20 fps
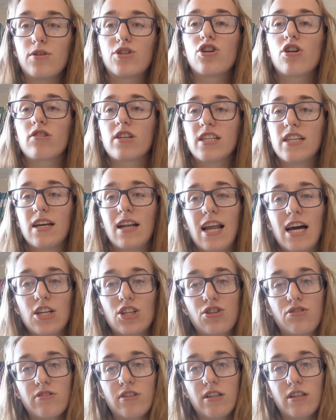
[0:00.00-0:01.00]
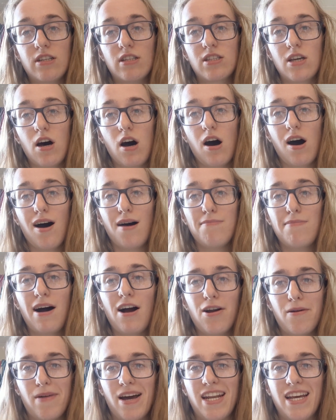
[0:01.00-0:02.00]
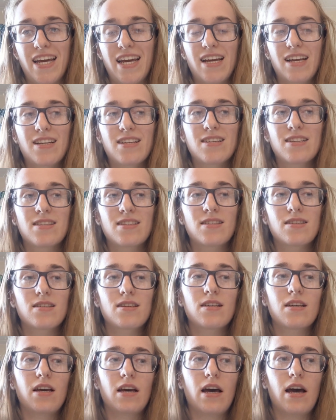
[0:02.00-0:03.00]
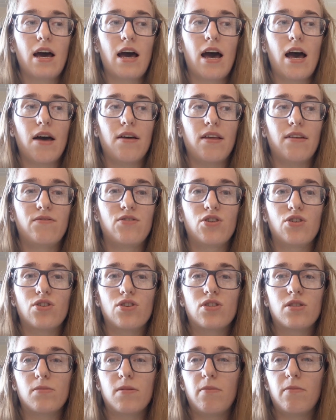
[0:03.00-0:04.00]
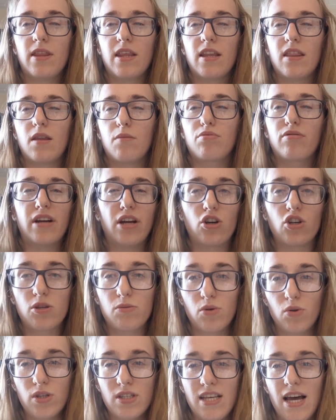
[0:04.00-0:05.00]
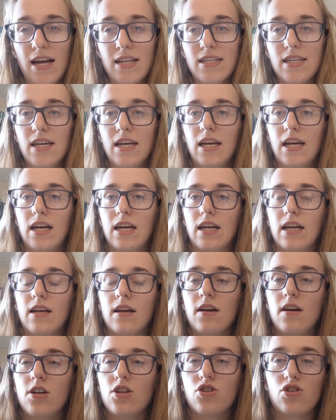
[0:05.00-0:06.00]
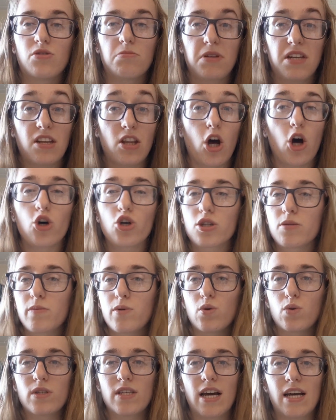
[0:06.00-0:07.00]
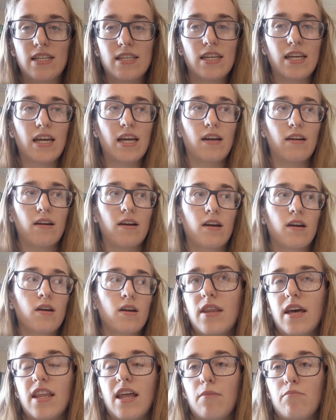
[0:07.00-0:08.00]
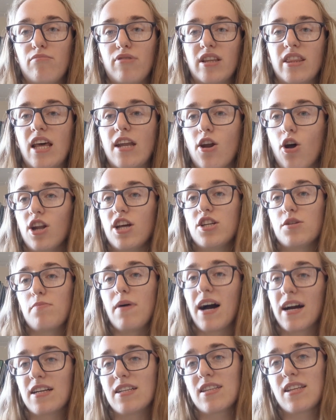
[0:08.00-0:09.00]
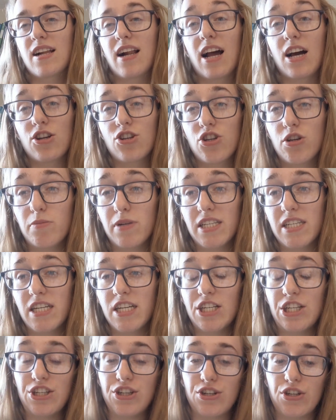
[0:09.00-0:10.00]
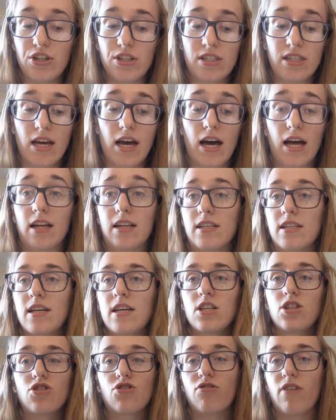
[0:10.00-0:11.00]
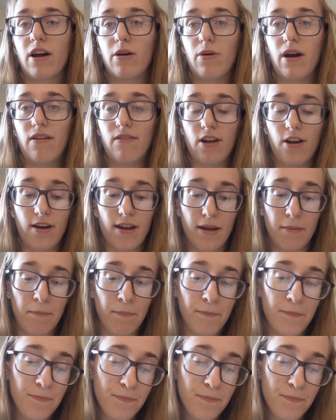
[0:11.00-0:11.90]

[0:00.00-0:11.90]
Majority of lecturers are paramedics, they've done something within the pre-hospital setting, done something in the hospital setting. They then bring their knowledge back into the classroom and teach us, and it's a great way of learning.